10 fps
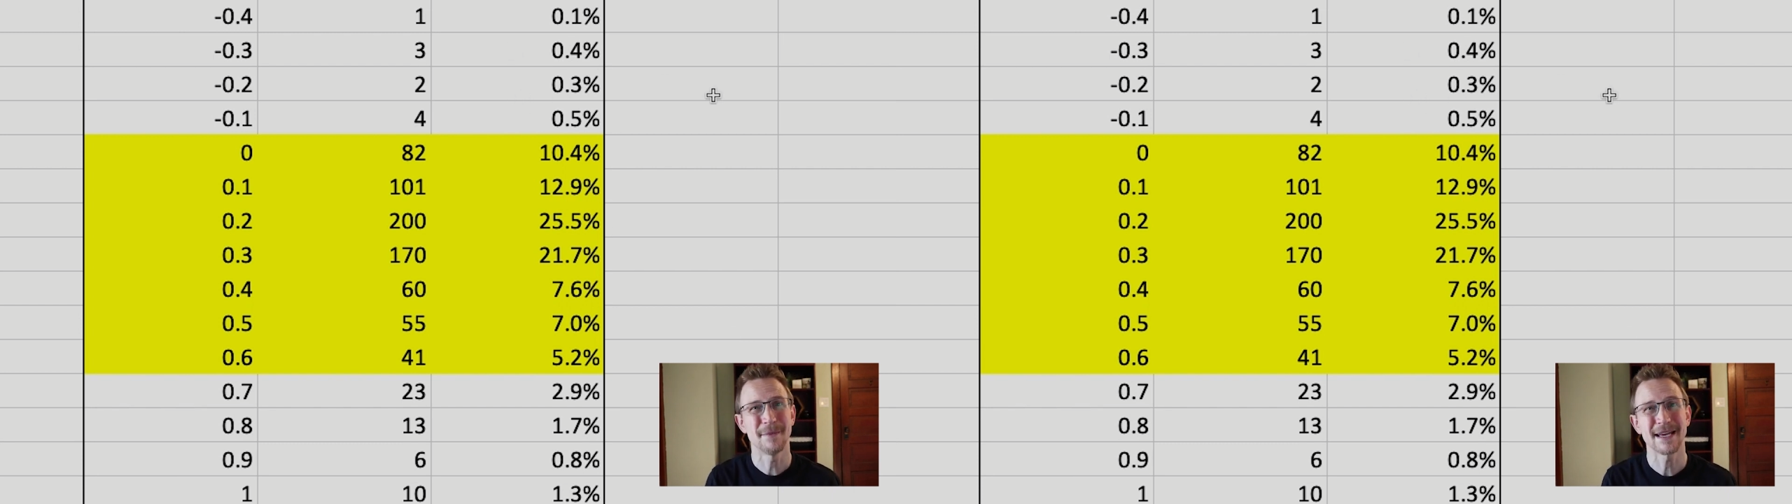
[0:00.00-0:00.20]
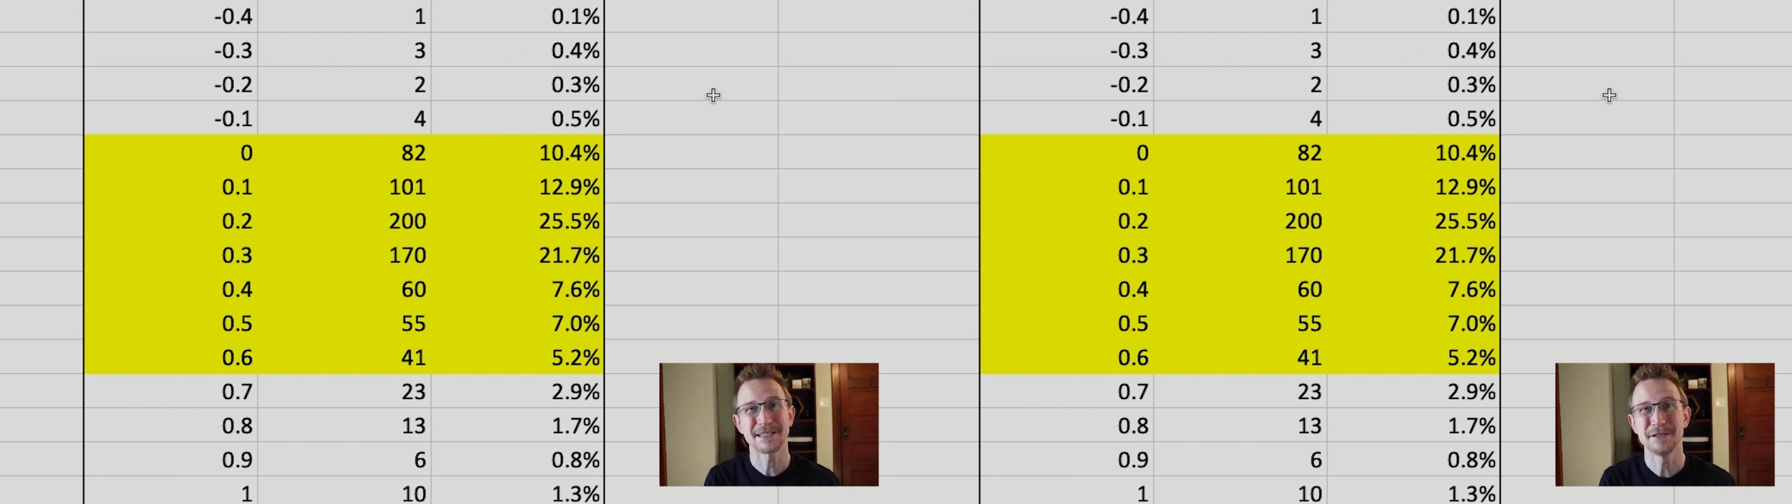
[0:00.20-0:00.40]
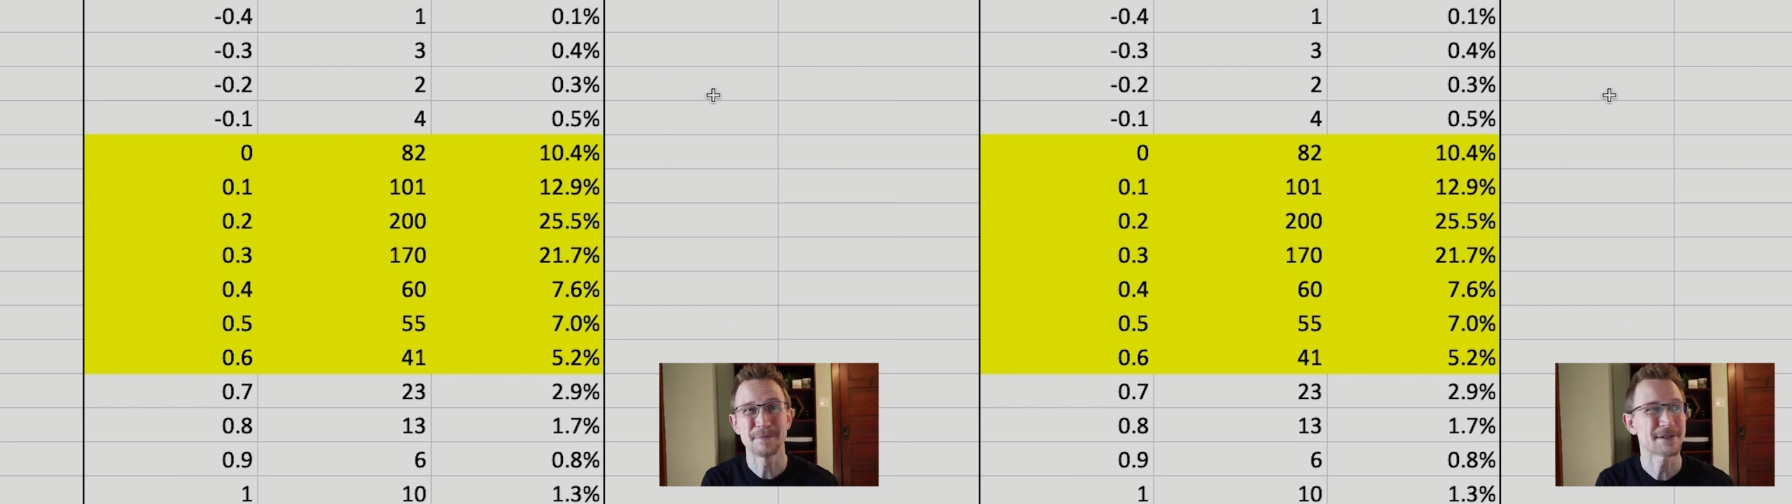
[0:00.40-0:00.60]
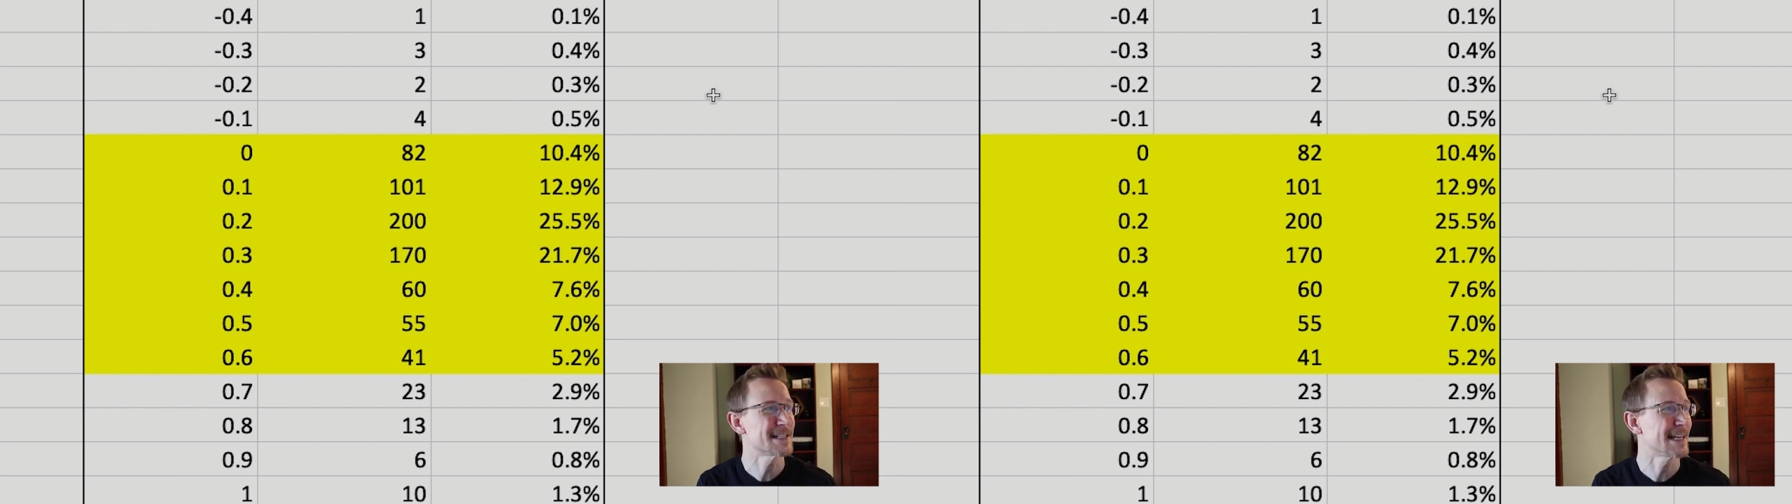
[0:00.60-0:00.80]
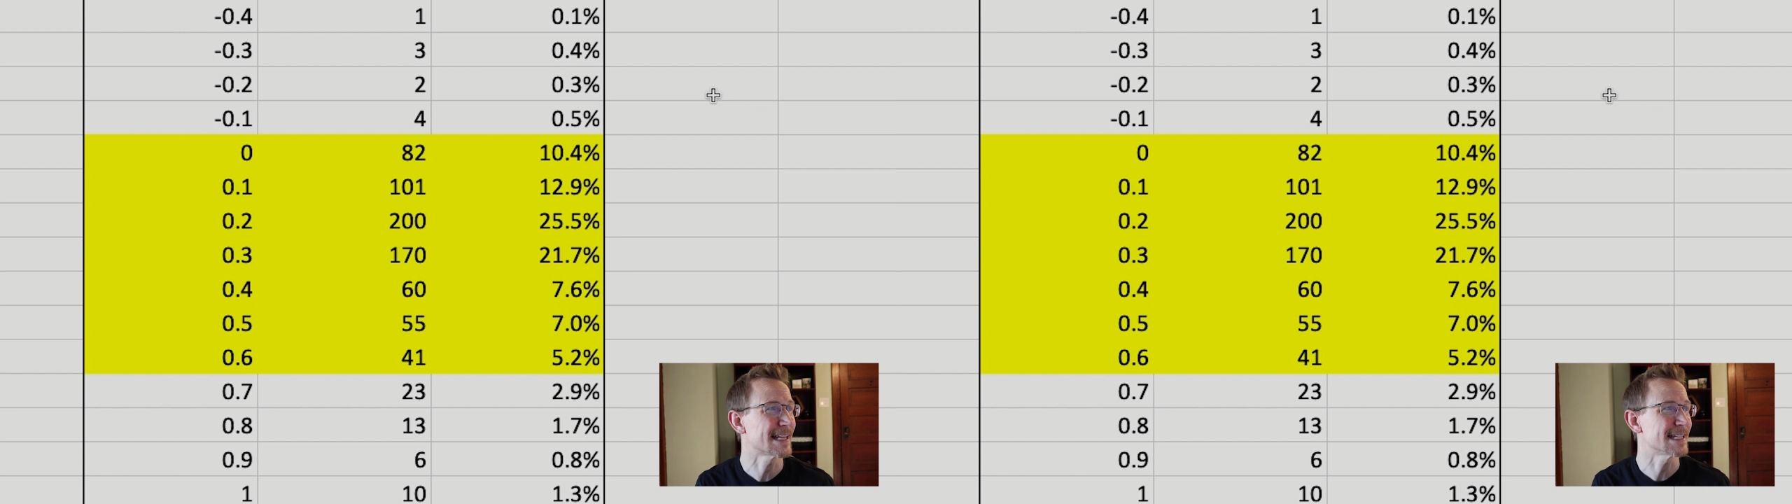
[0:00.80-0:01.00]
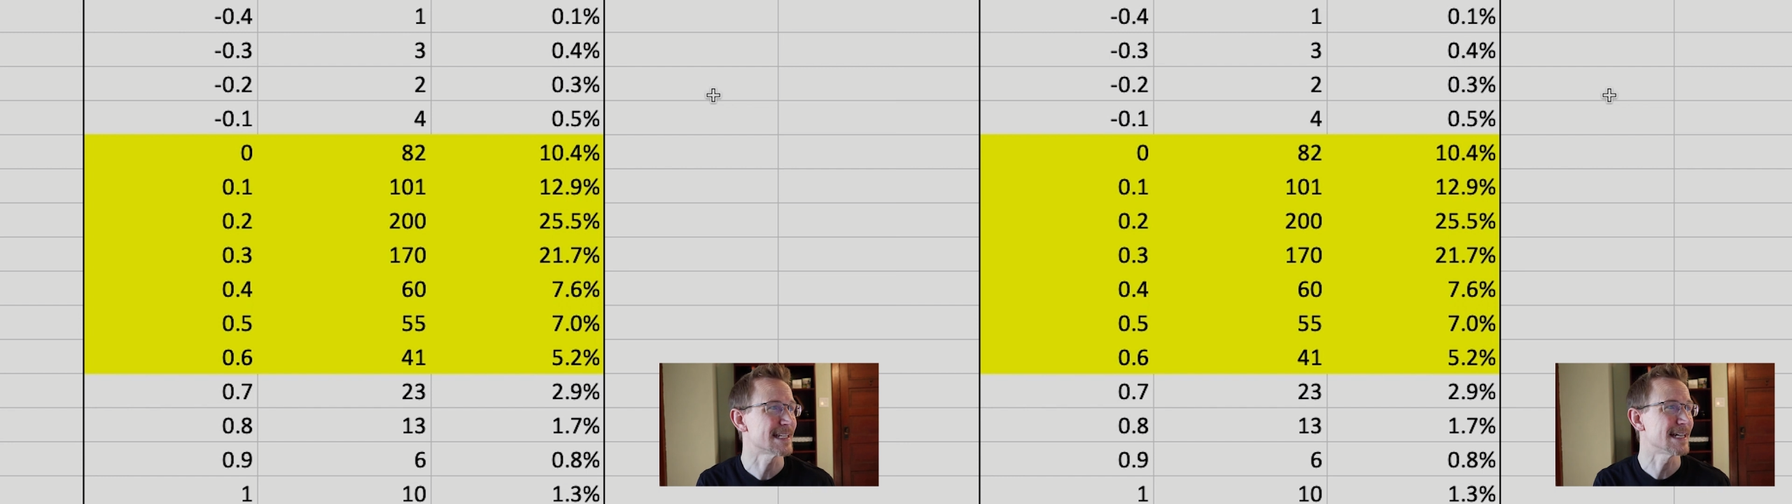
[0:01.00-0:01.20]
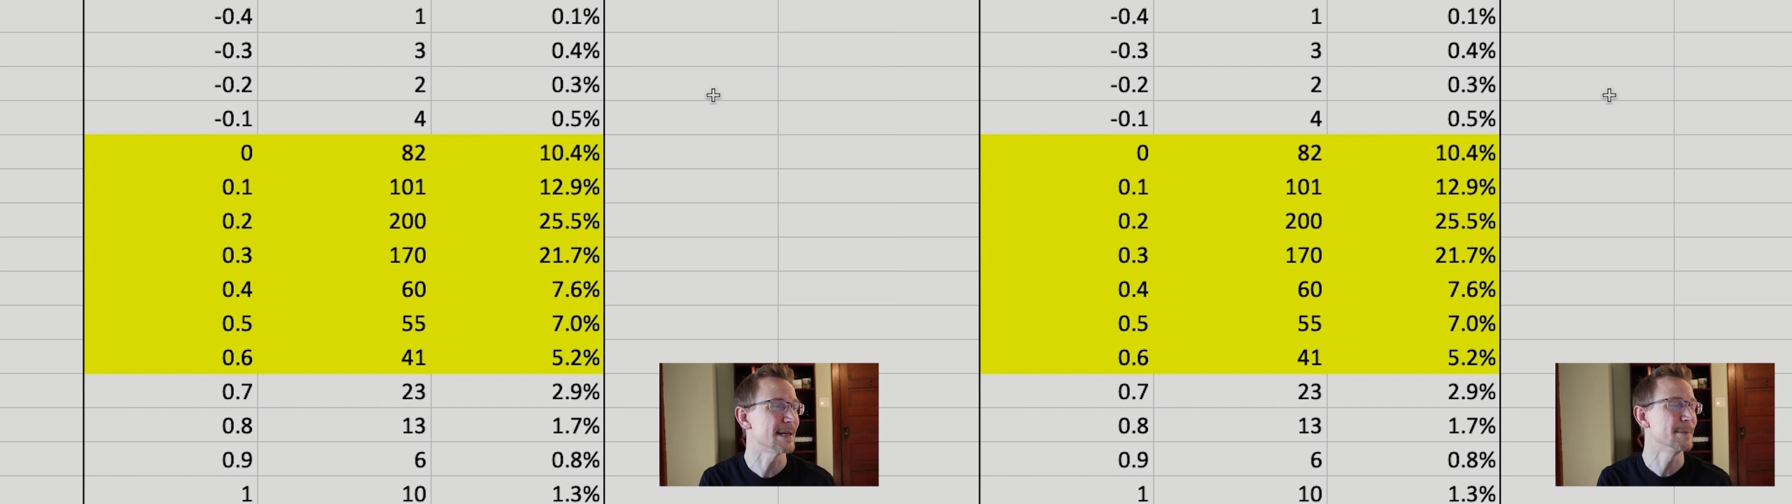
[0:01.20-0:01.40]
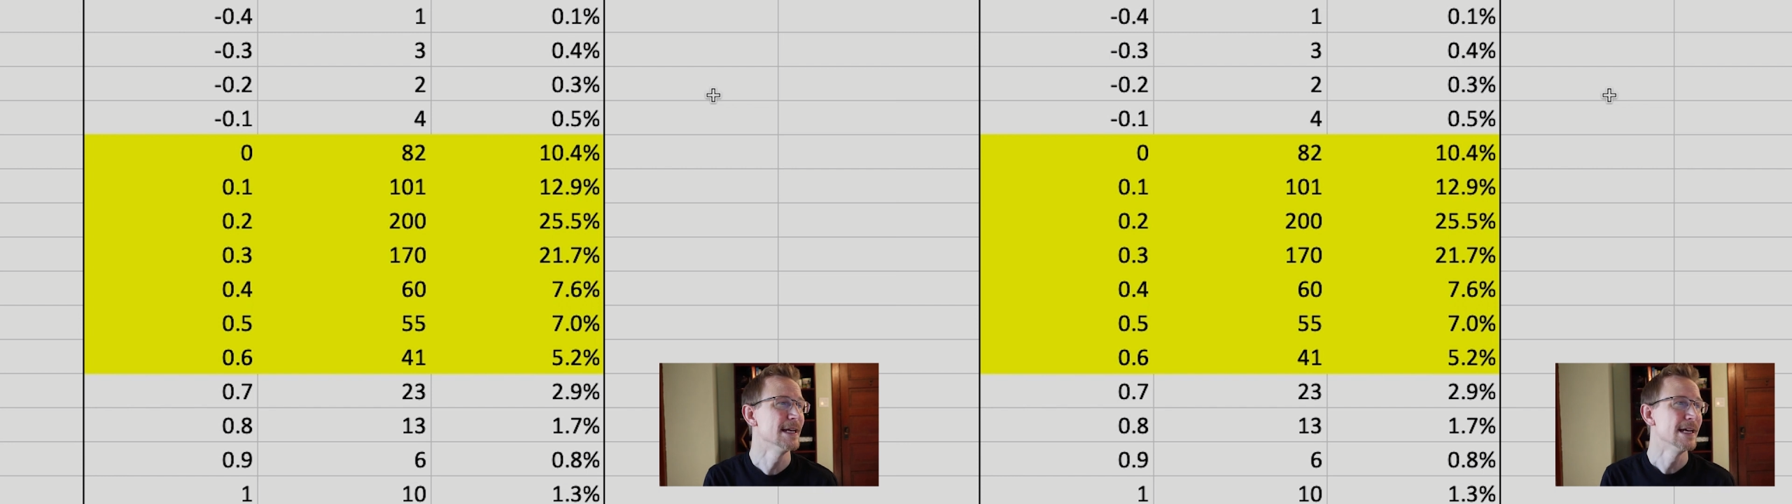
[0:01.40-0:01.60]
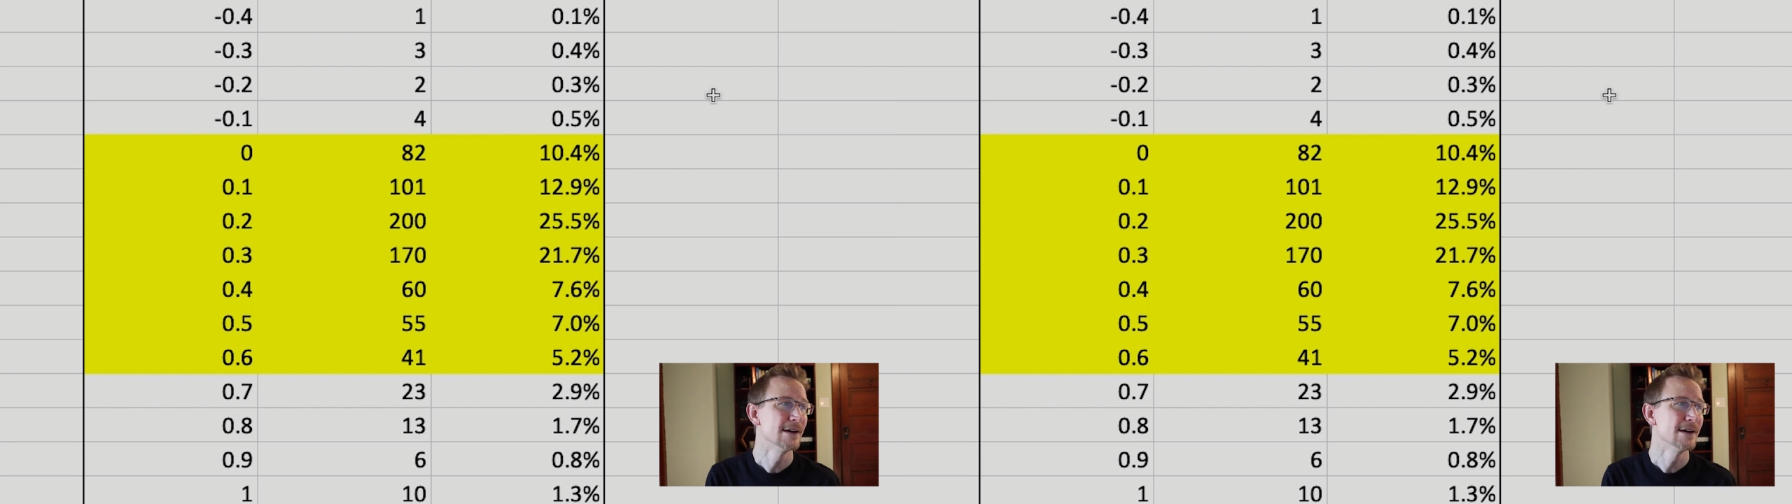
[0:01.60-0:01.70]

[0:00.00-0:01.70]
make two percent of the time